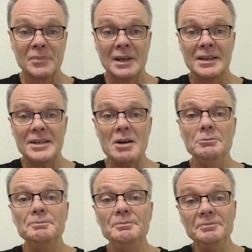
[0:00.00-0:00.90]

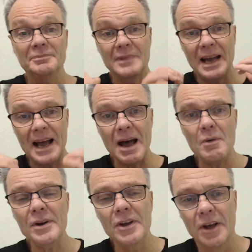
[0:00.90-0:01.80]
So,
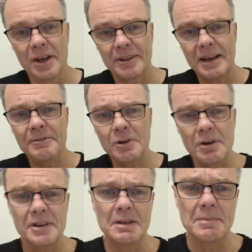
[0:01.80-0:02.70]
how on earth, if
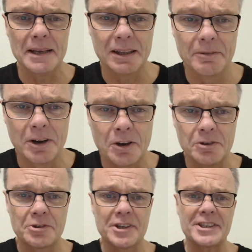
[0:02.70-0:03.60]
you're in the middle of a
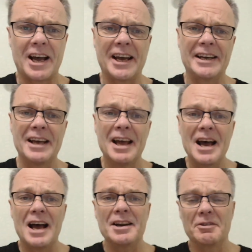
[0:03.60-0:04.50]
countryside
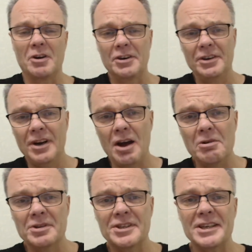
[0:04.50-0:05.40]
and you've got
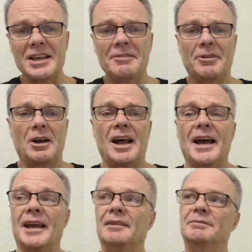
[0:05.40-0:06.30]
no sea for
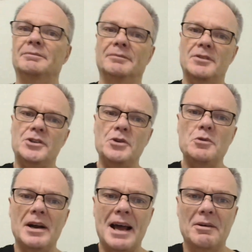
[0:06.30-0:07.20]
like
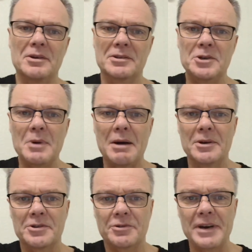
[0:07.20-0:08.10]
2
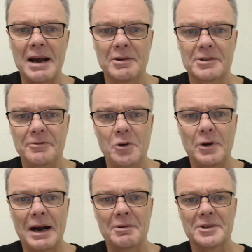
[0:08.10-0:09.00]
hours, 3 hours,
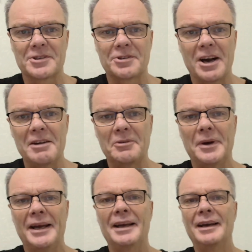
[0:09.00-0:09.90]
4 hours drive
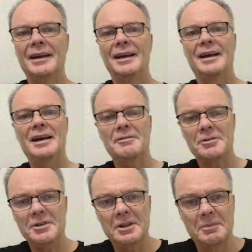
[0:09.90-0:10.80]
away, if
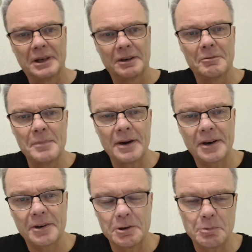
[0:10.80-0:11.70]
you're in the middle of
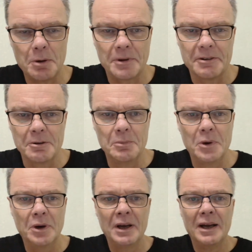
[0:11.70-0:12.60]
America, it's probably even more.